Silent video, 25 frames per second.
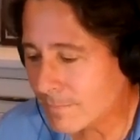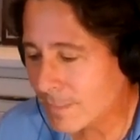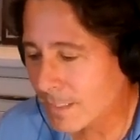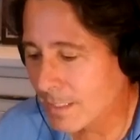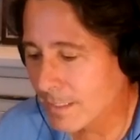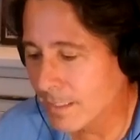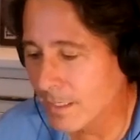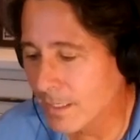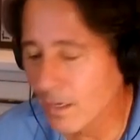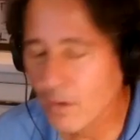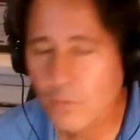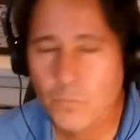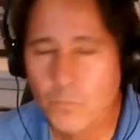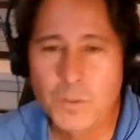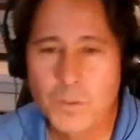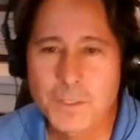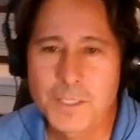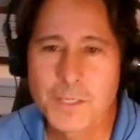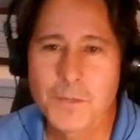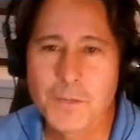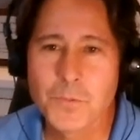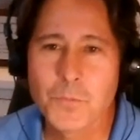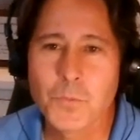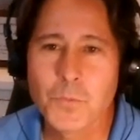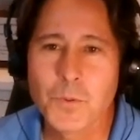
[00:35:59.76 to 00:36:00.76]
we'll
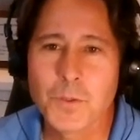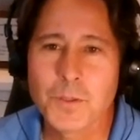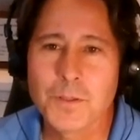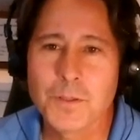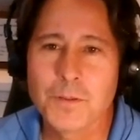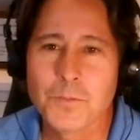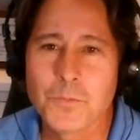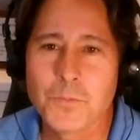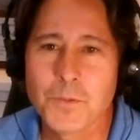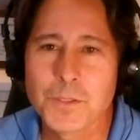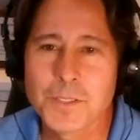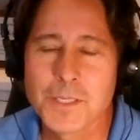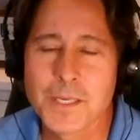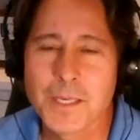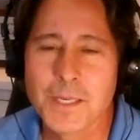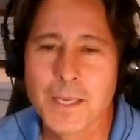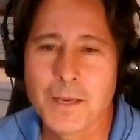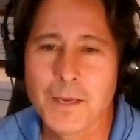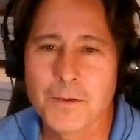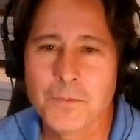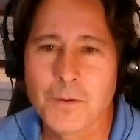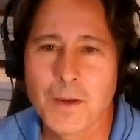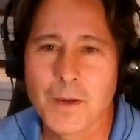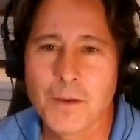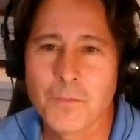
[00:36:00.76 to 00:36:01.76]
see
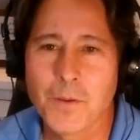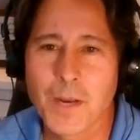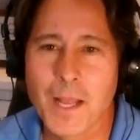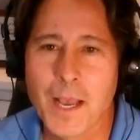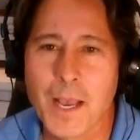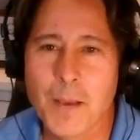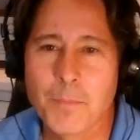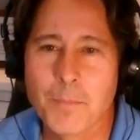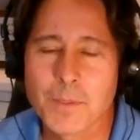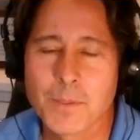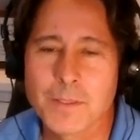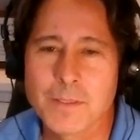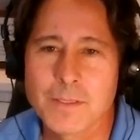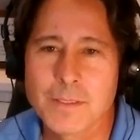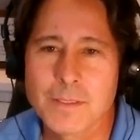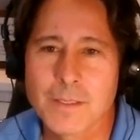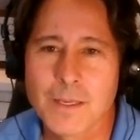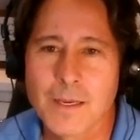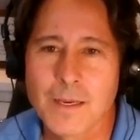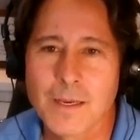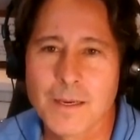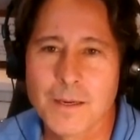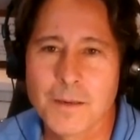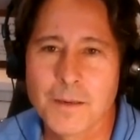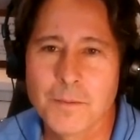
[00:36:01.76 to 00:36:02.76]
what happens.
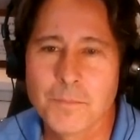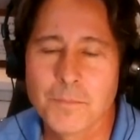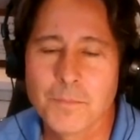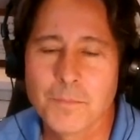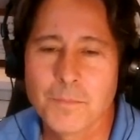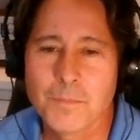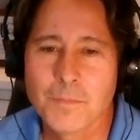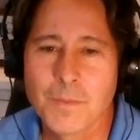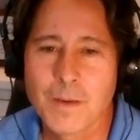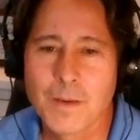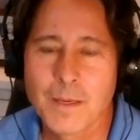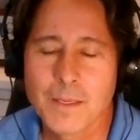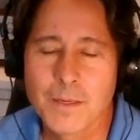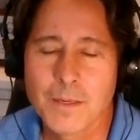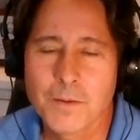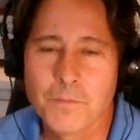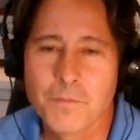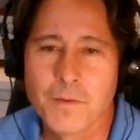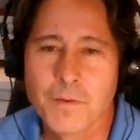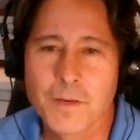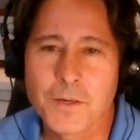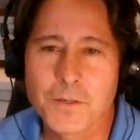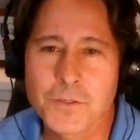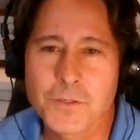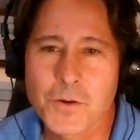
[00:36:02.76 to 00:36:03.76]

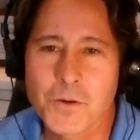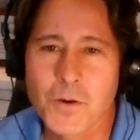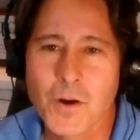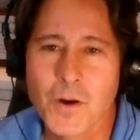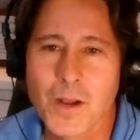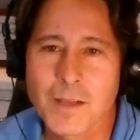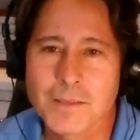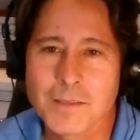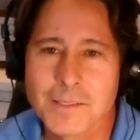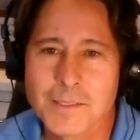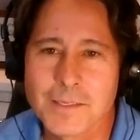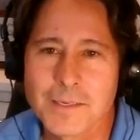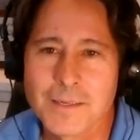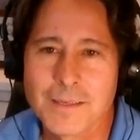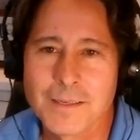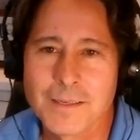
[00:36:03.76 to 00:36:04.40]
Fingers crossed.